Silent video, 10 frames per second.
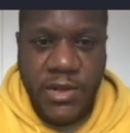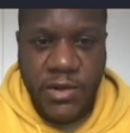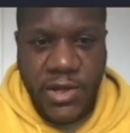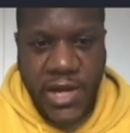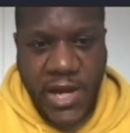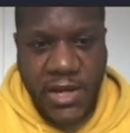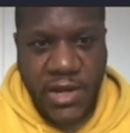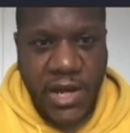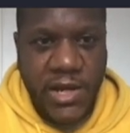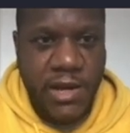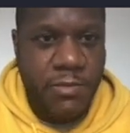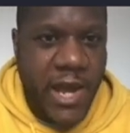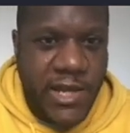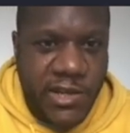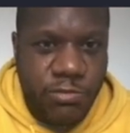okay, and
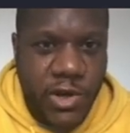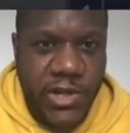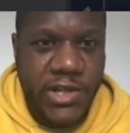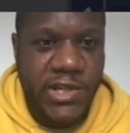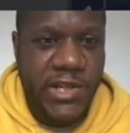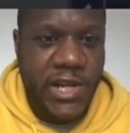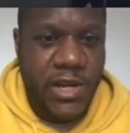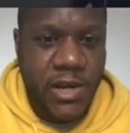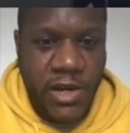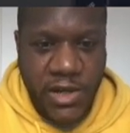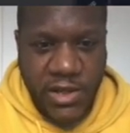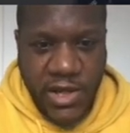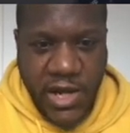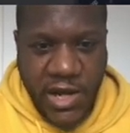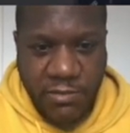hence why you can see
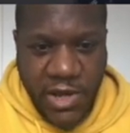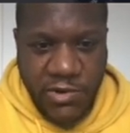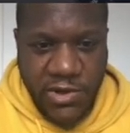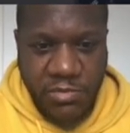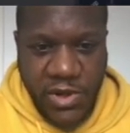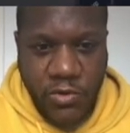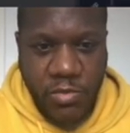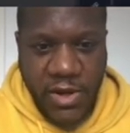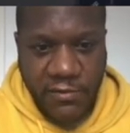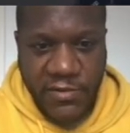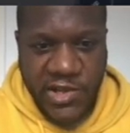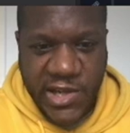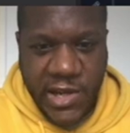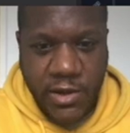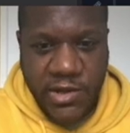that there is a little bit of
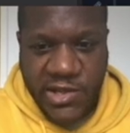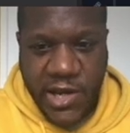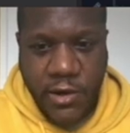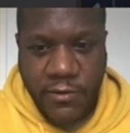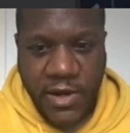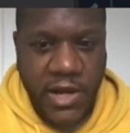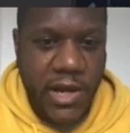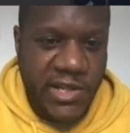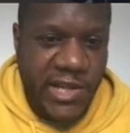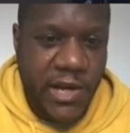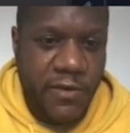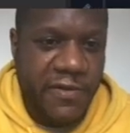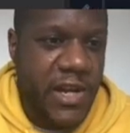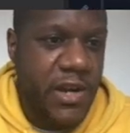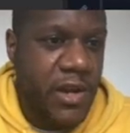sell-off
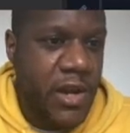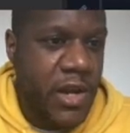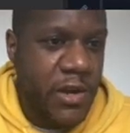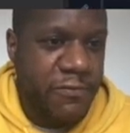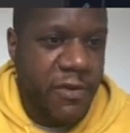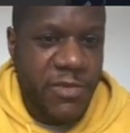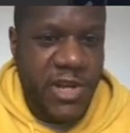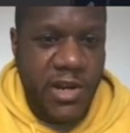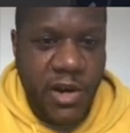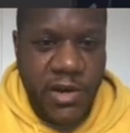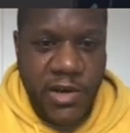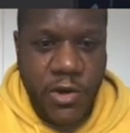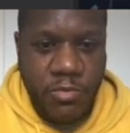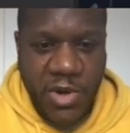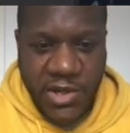here from the
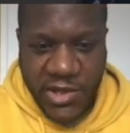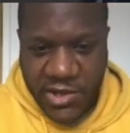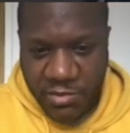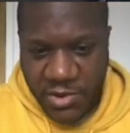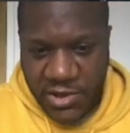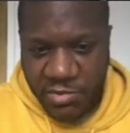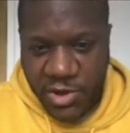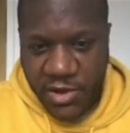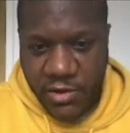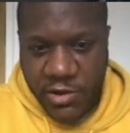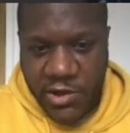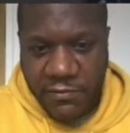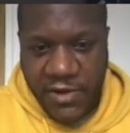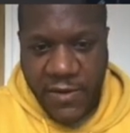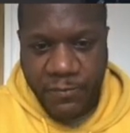IDO participants by the looks
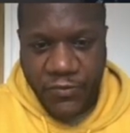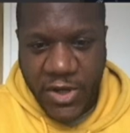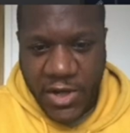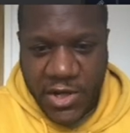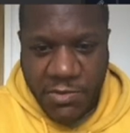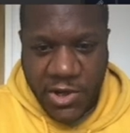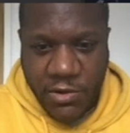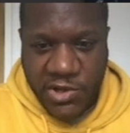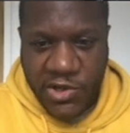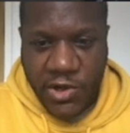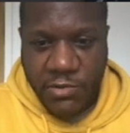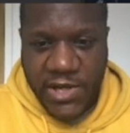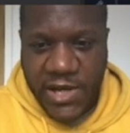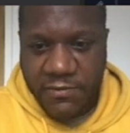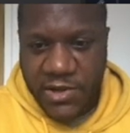of it. It's been going
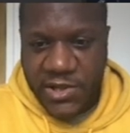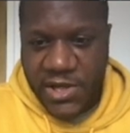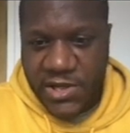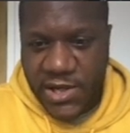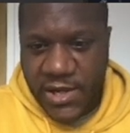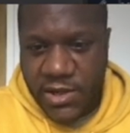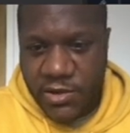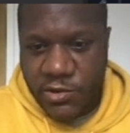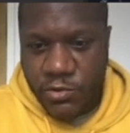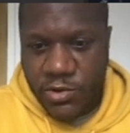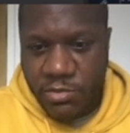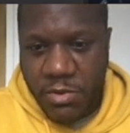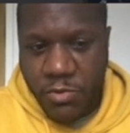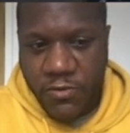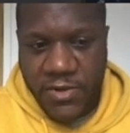sideways ever since, and it does look to be
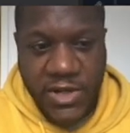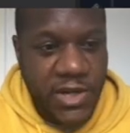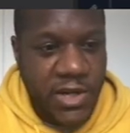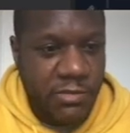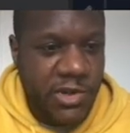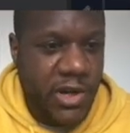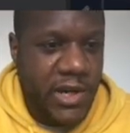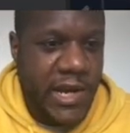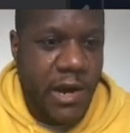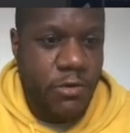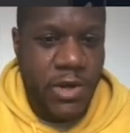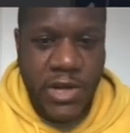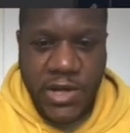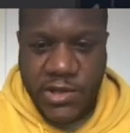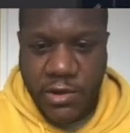moving to the upside now.
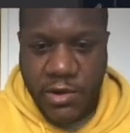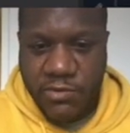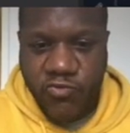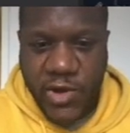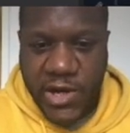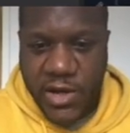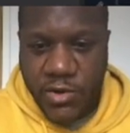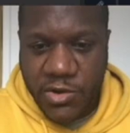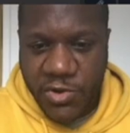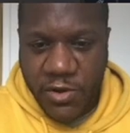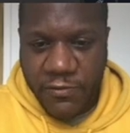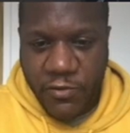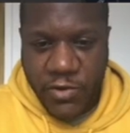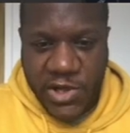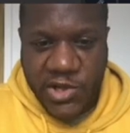So it really looks
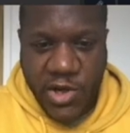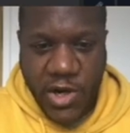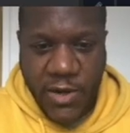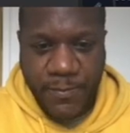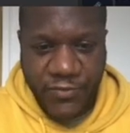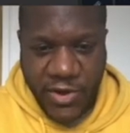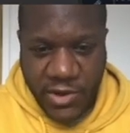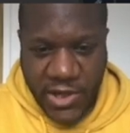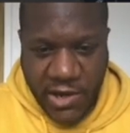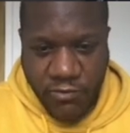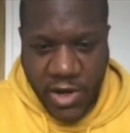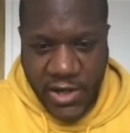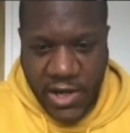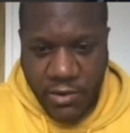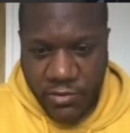beautiful, this chart. Okay, right
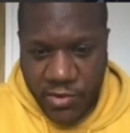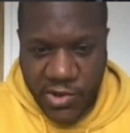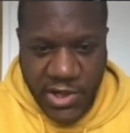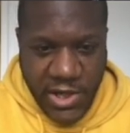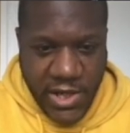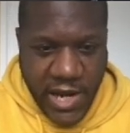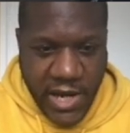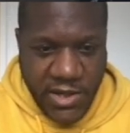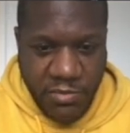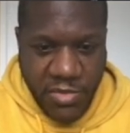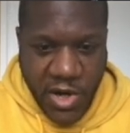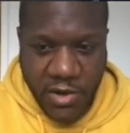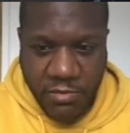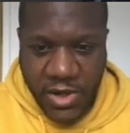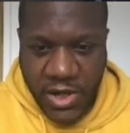now you see that that is a
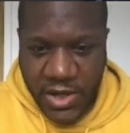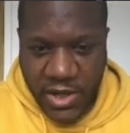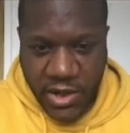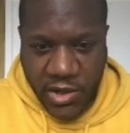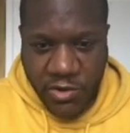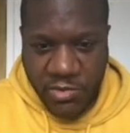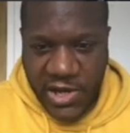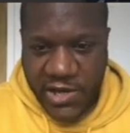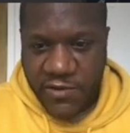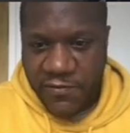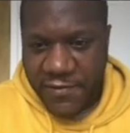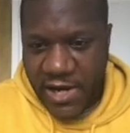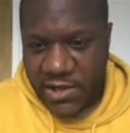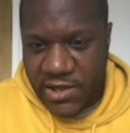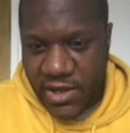bottom accumulation
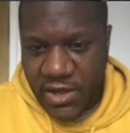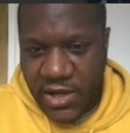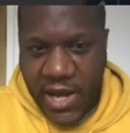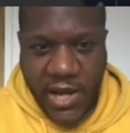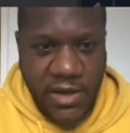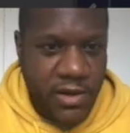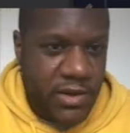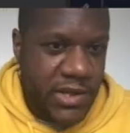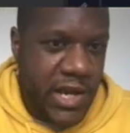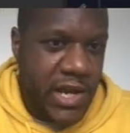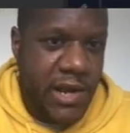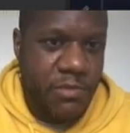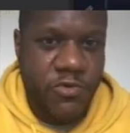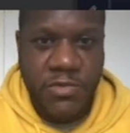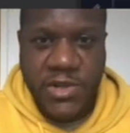phase, and it's getting that
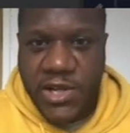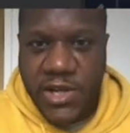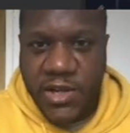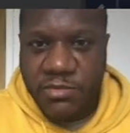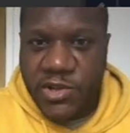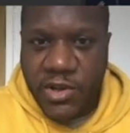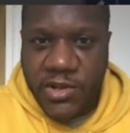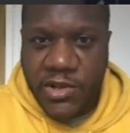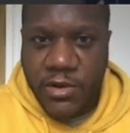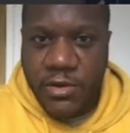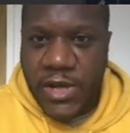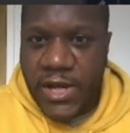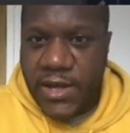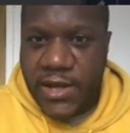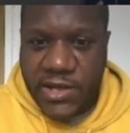movement to the upside. So
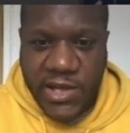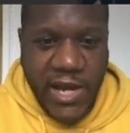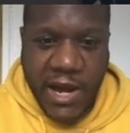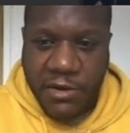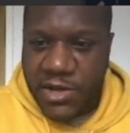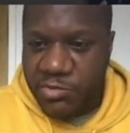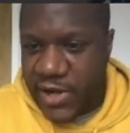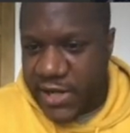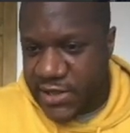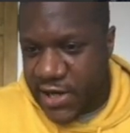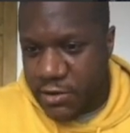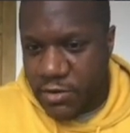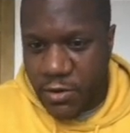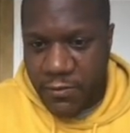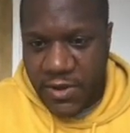let's see how this plays
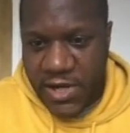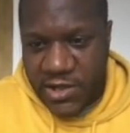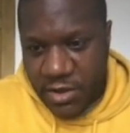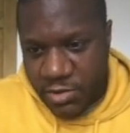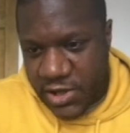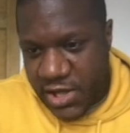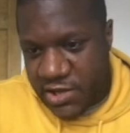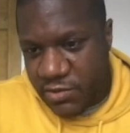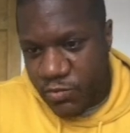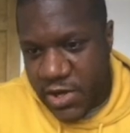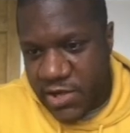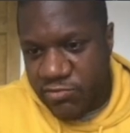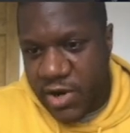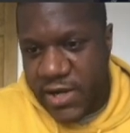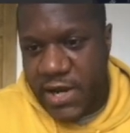out over the next coming days and
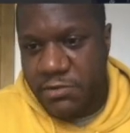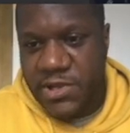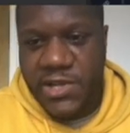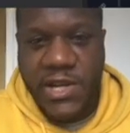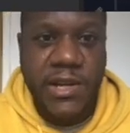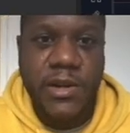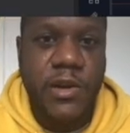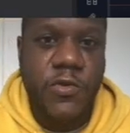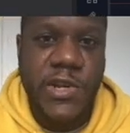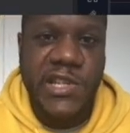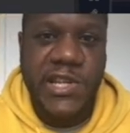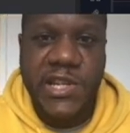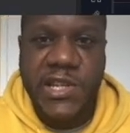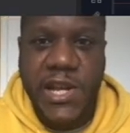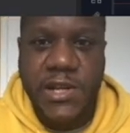weeks. Right now it's sitting at only
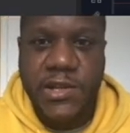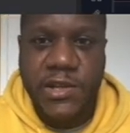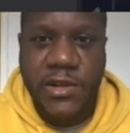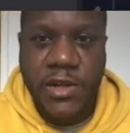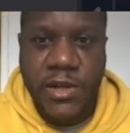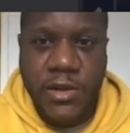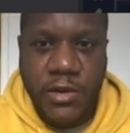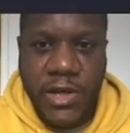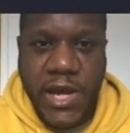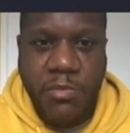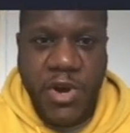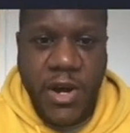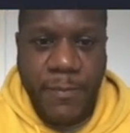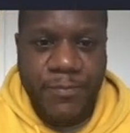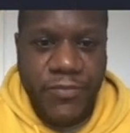6 cents. Okay,
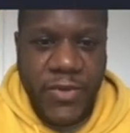but